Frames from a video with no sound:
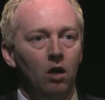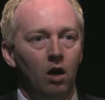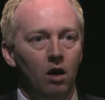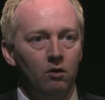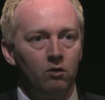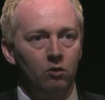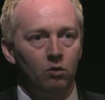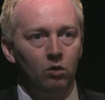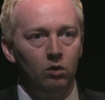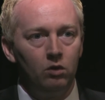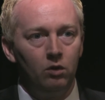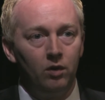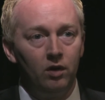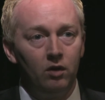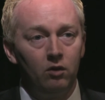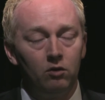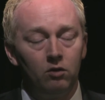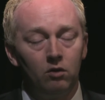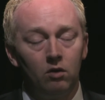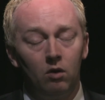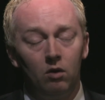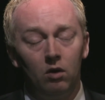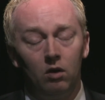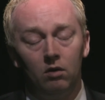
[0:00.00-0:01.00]
law school, New England
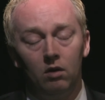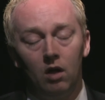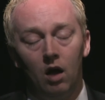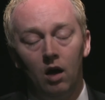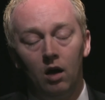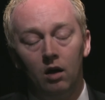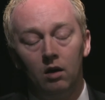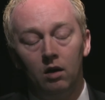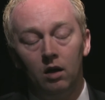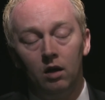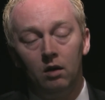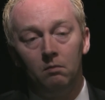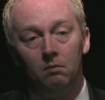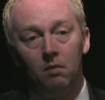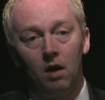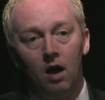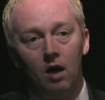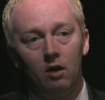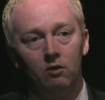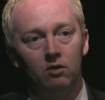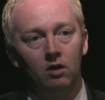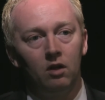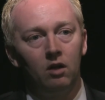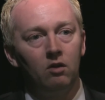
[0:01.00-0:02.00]
School of Law in
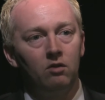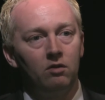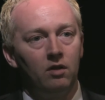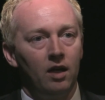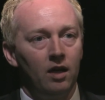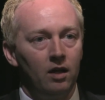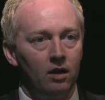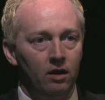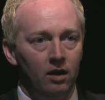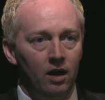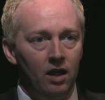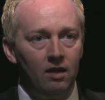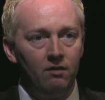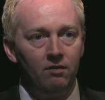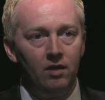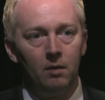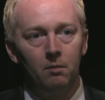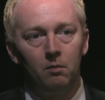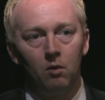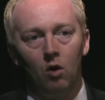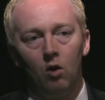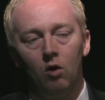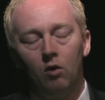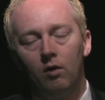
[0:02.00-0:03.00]
Boston, because they had an evening
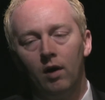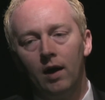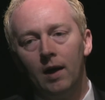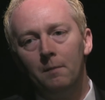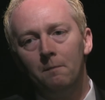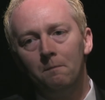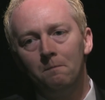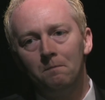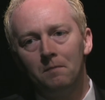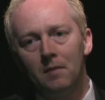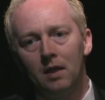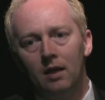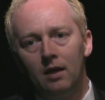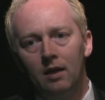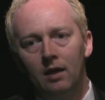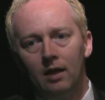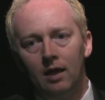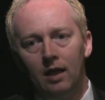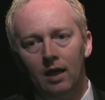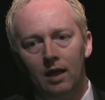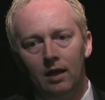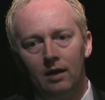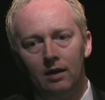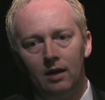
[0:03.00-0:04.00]
program,
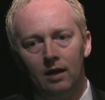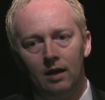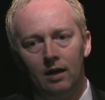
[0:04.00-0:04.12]
and